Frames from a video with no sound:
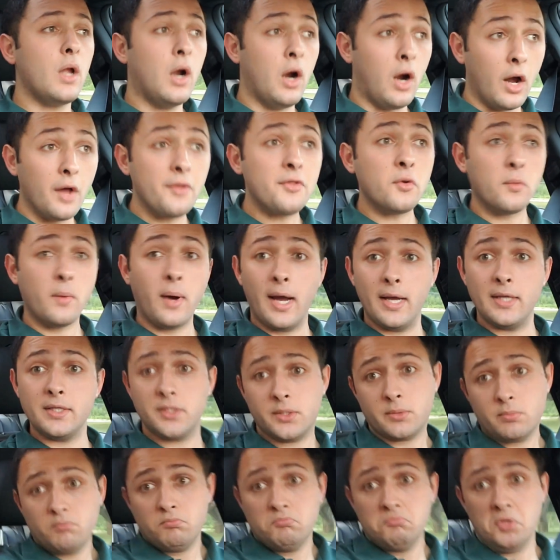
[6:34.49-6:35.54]

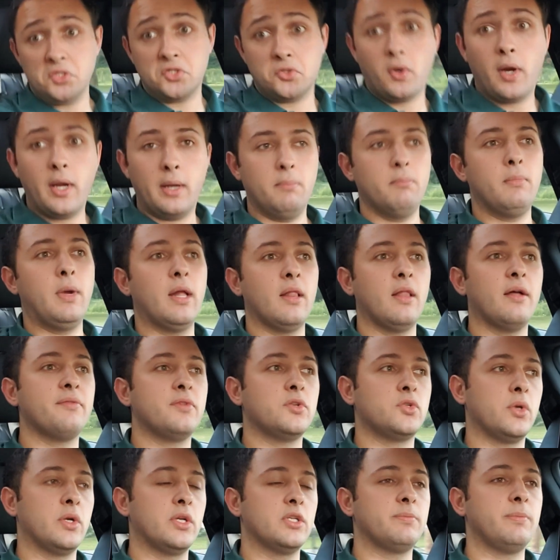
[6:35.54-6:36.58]
Otherwise, it's great. I love the
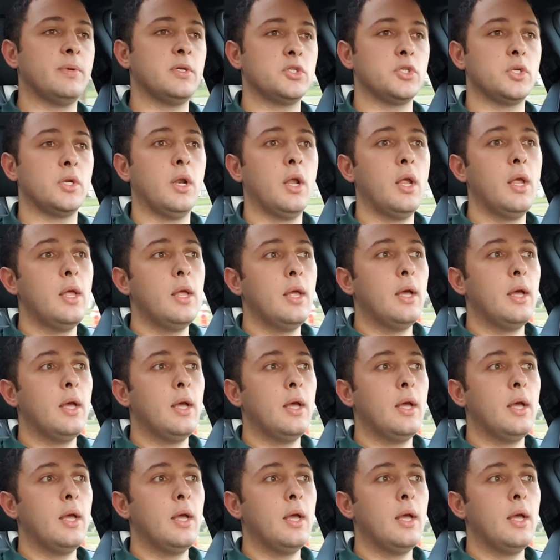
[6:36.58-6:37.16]
transmission.